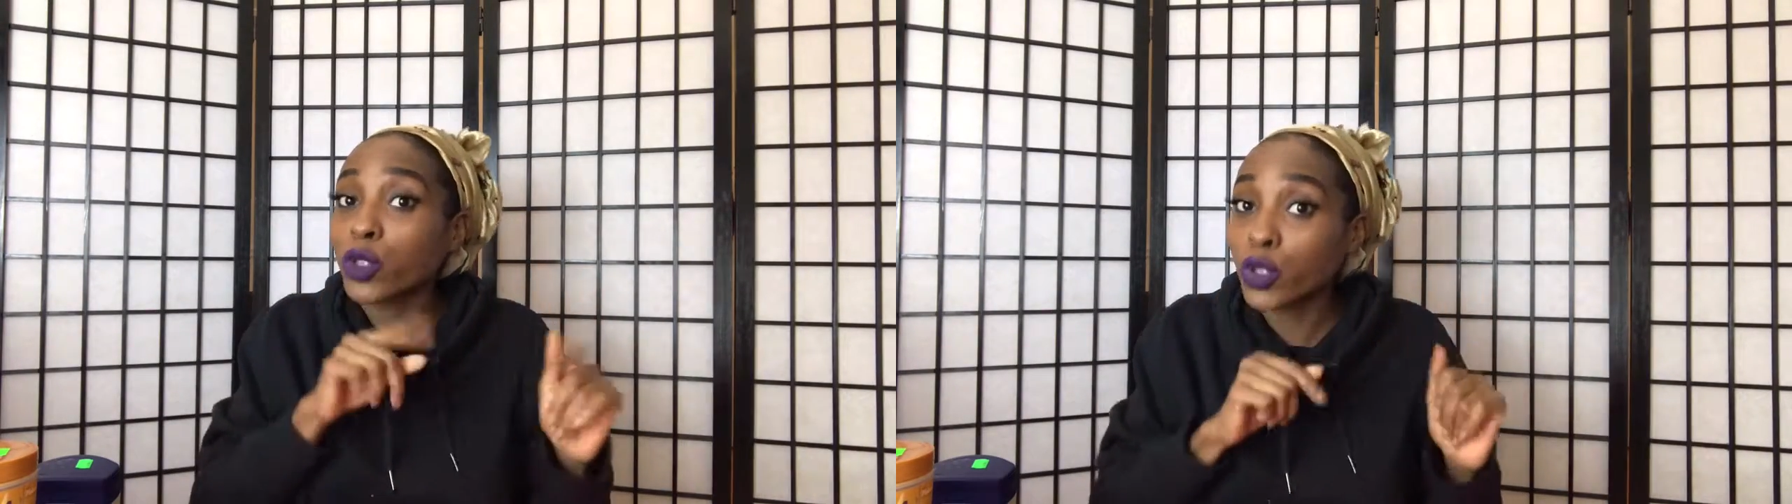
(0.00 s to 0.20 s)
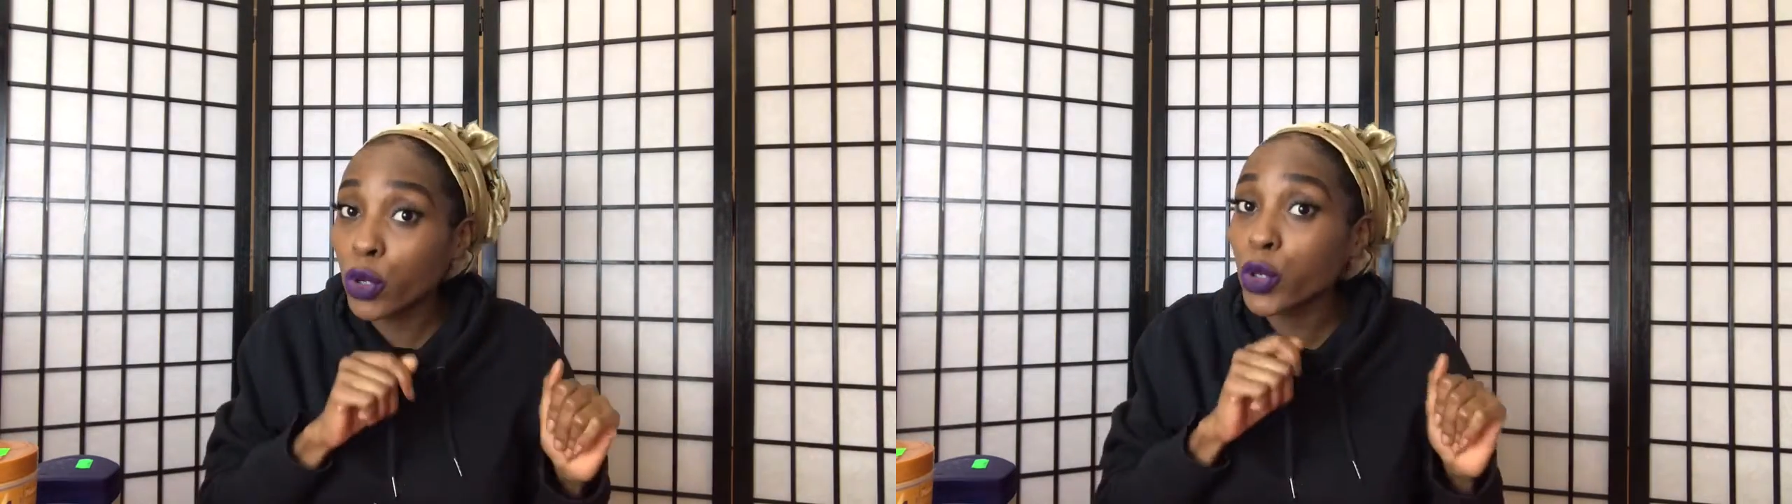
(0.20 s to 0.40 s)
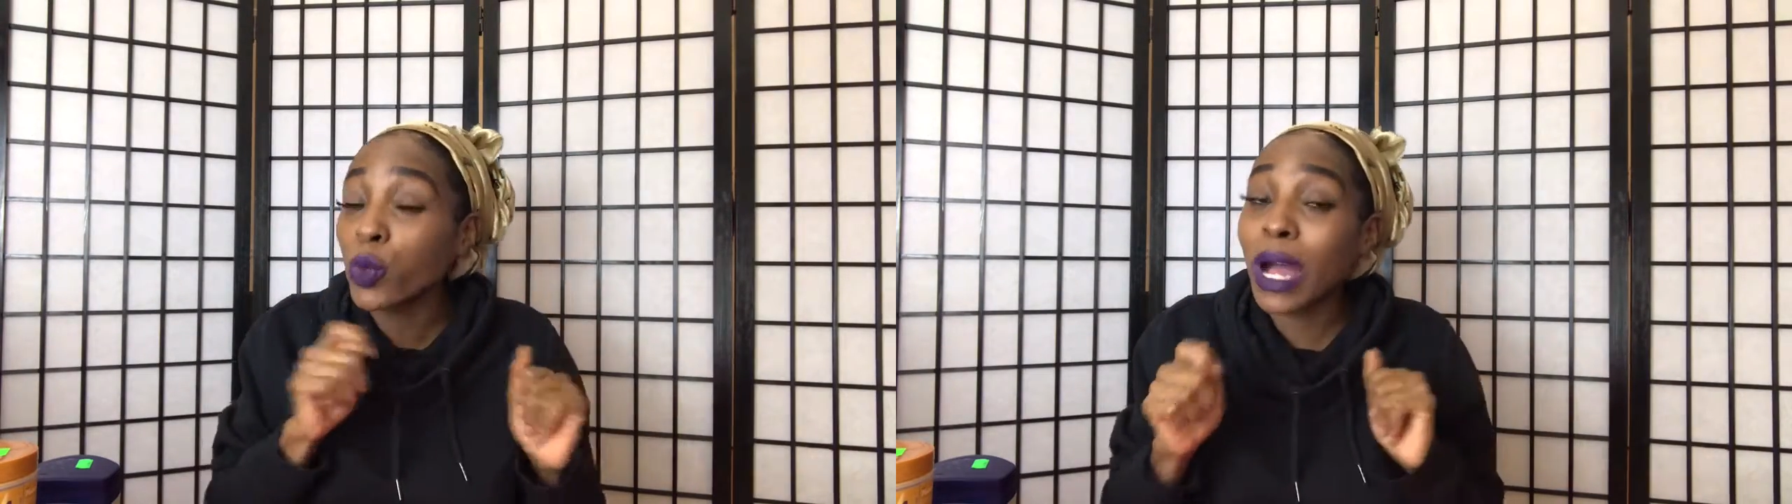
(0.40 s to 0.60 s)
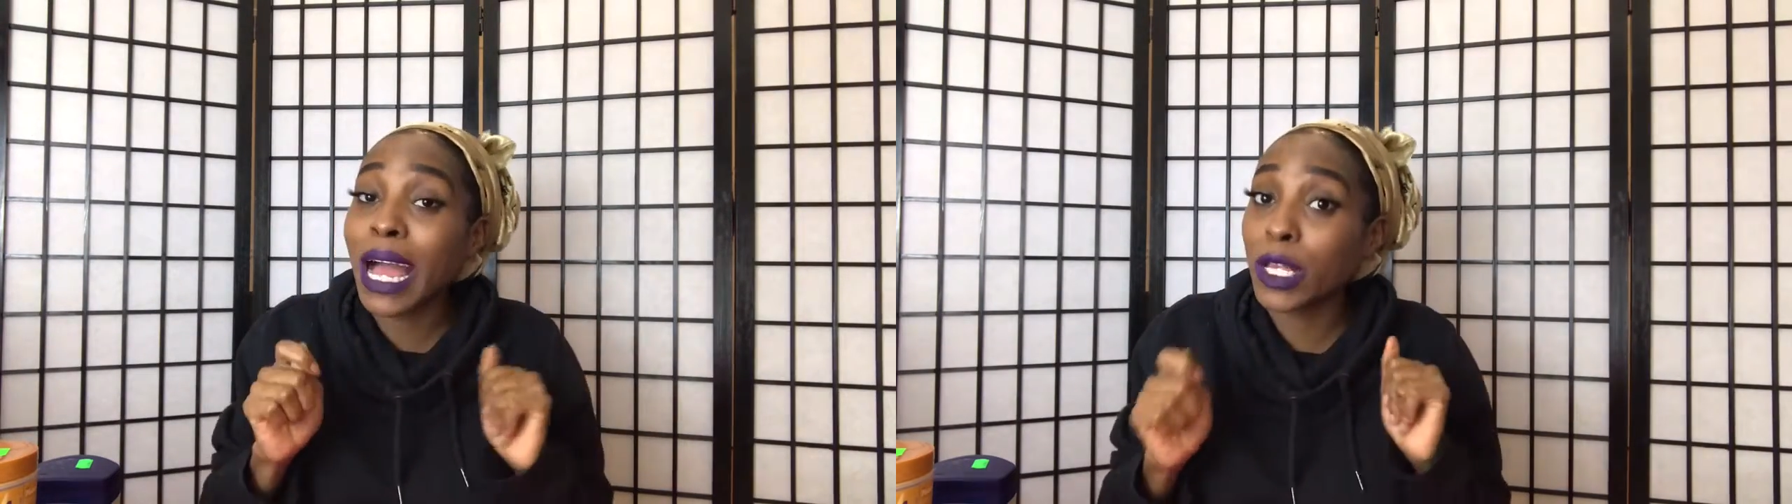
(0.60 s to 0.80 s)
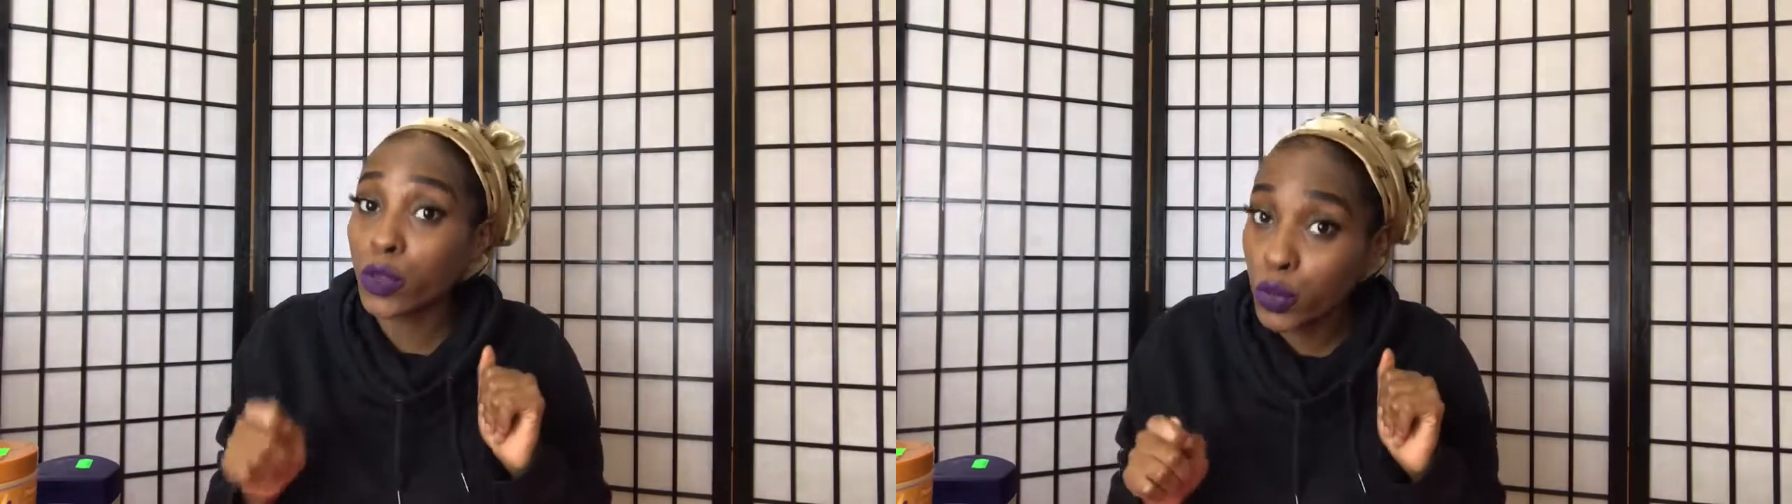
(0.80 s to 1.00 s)
show you what
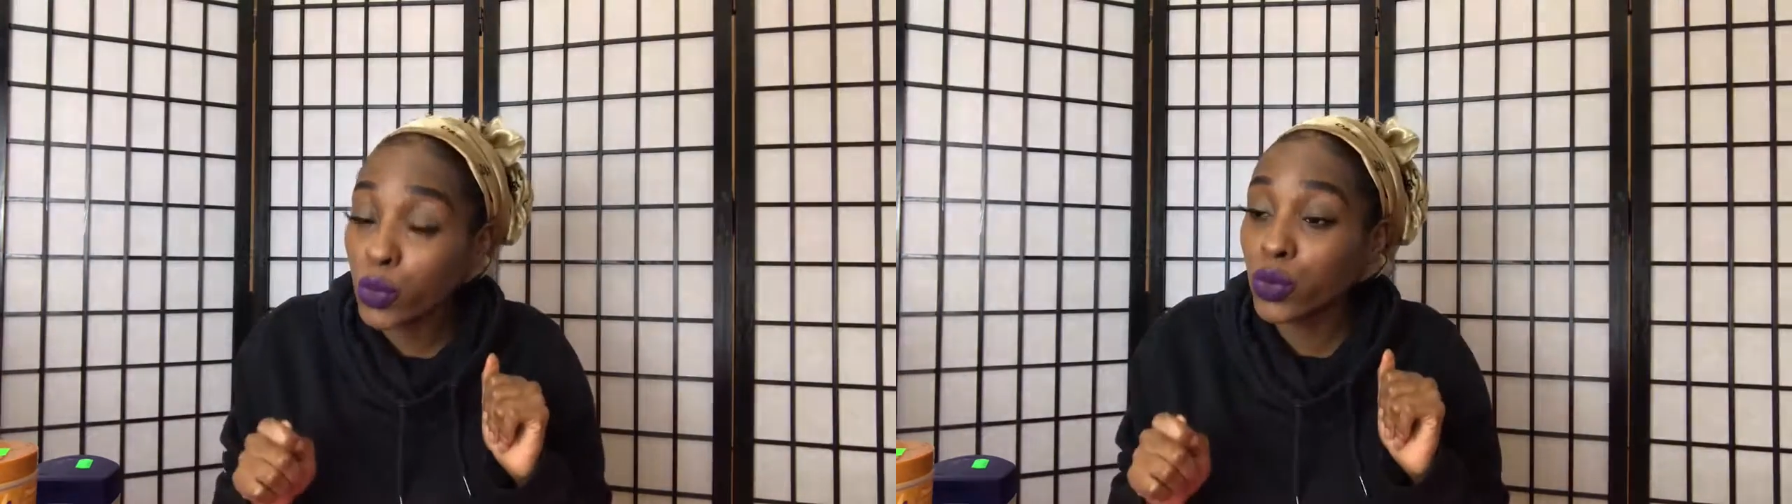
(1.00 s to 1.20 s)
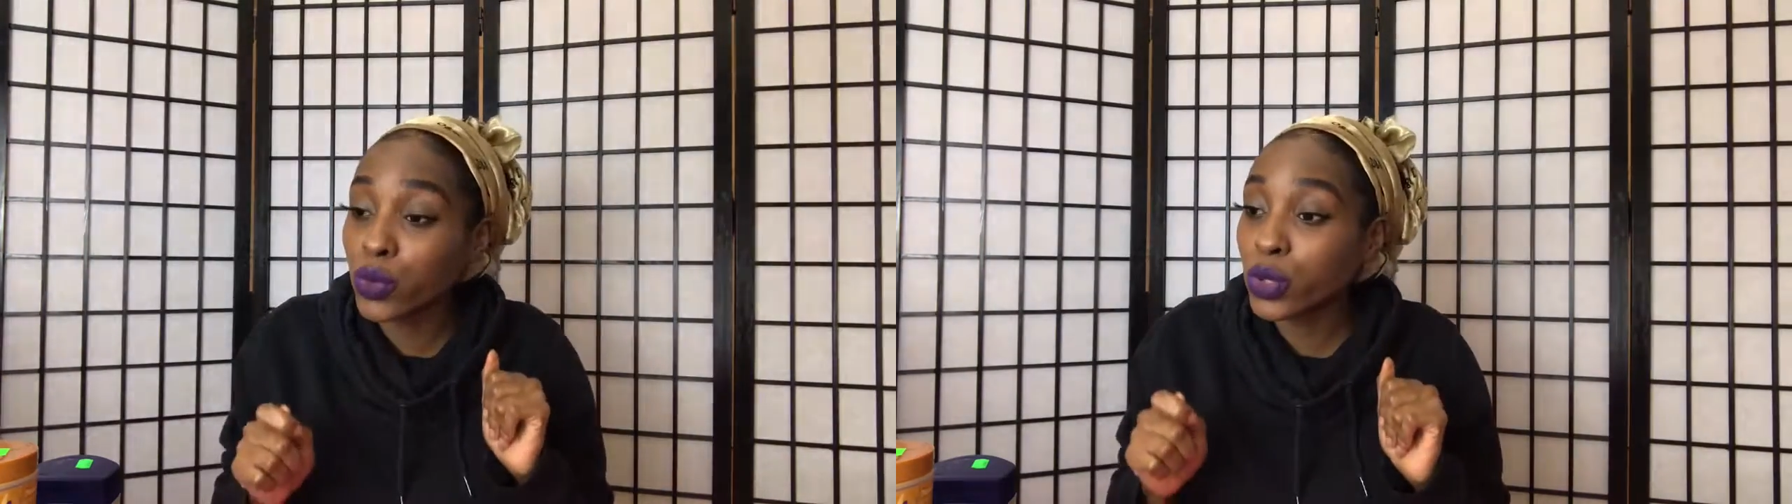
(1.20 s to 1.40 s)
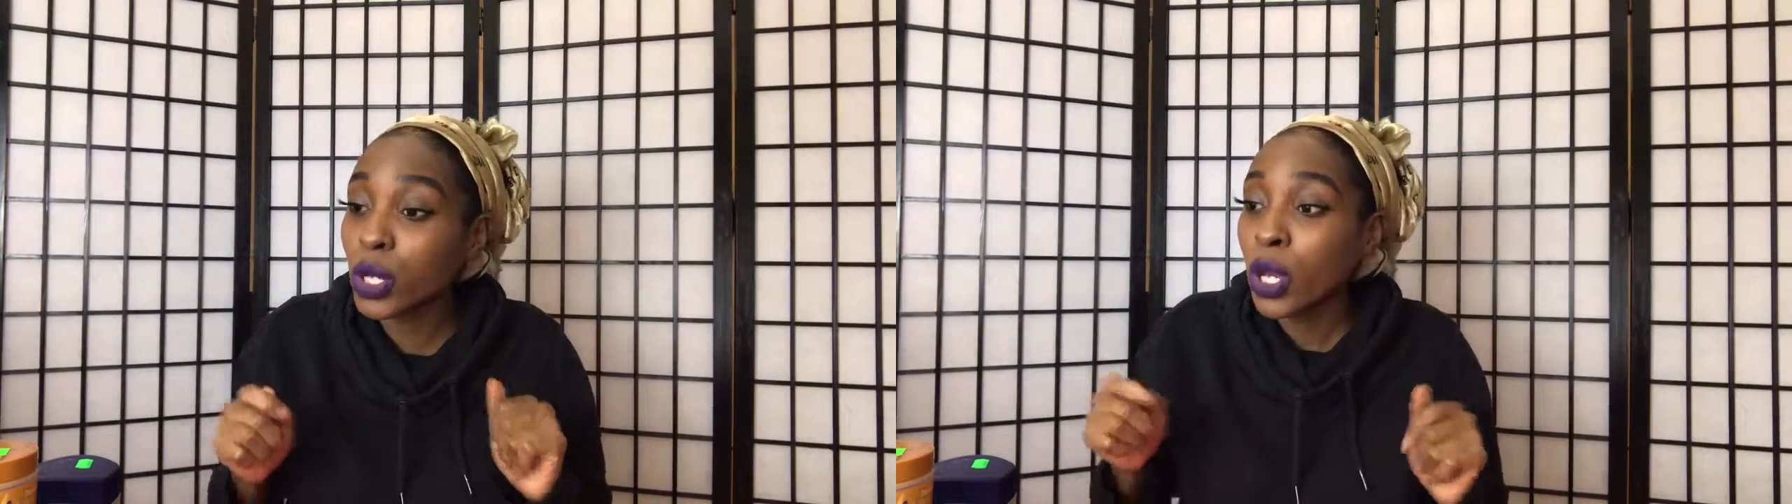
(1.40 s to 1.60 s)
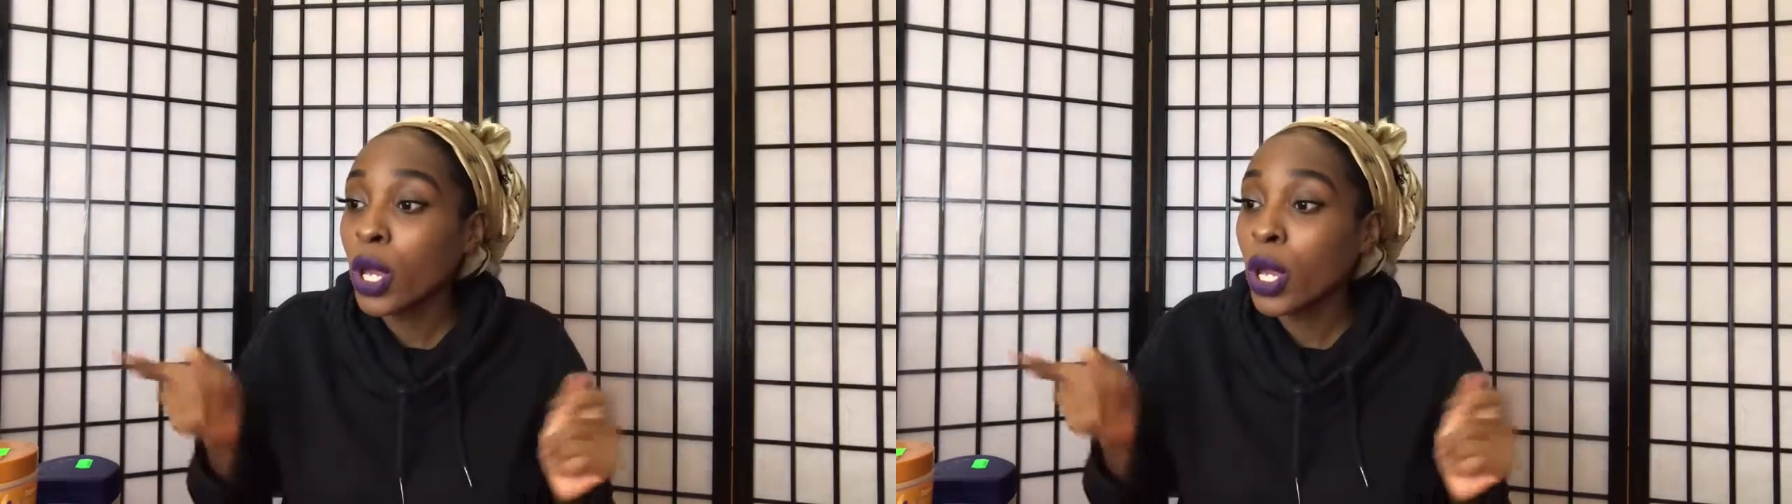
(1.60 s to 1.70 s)
I used